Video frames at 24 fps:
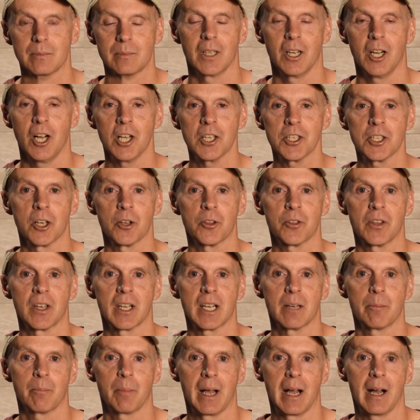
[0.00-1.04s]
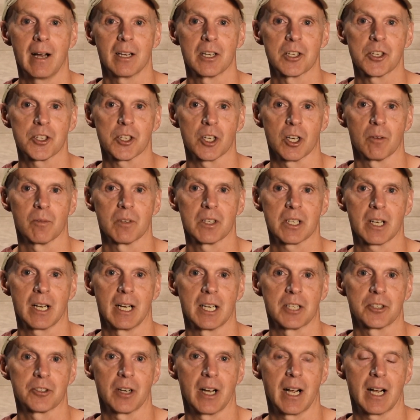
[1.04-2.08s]
Also, think about a service
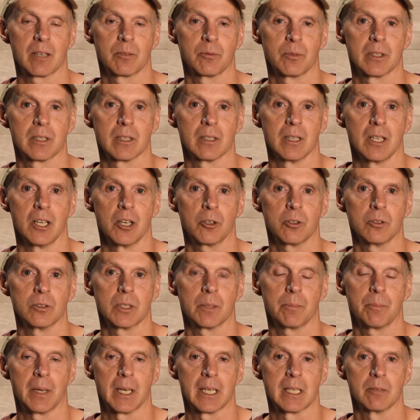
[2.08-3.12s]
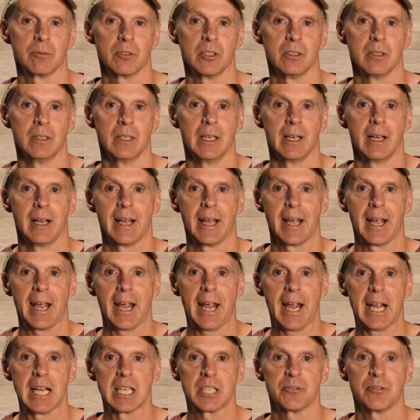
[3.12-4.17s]
contract with a local dependable
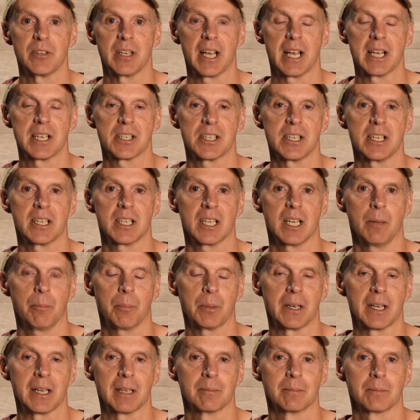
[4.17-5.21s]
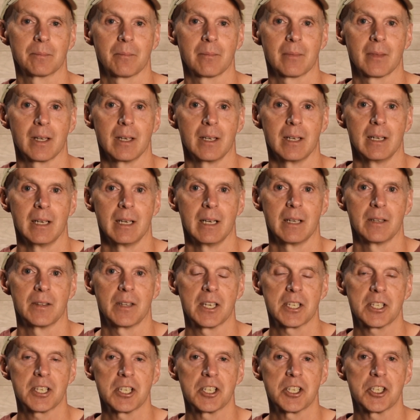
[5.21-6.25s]
HVAC company.
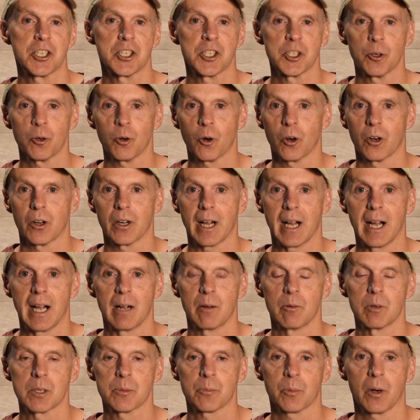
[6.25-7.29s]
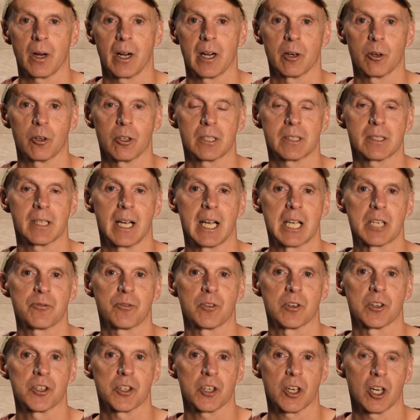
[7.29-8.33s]
This ensured I was prioritized
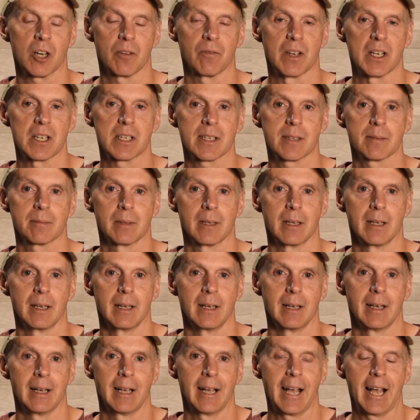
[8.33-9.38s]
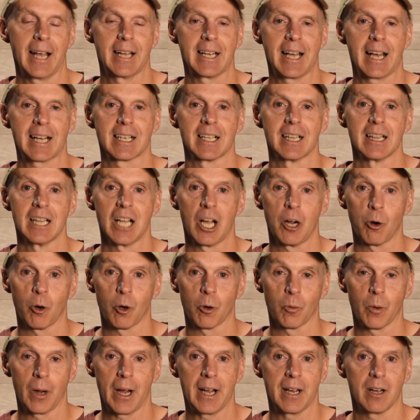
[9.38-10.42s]
for service and at a lower
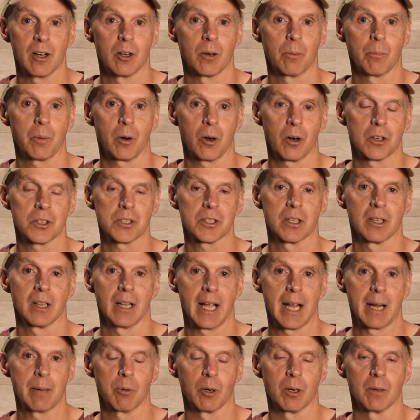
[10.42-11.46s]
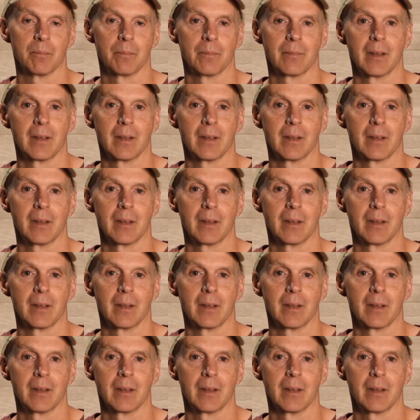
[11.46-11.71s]
rate on parts and labor.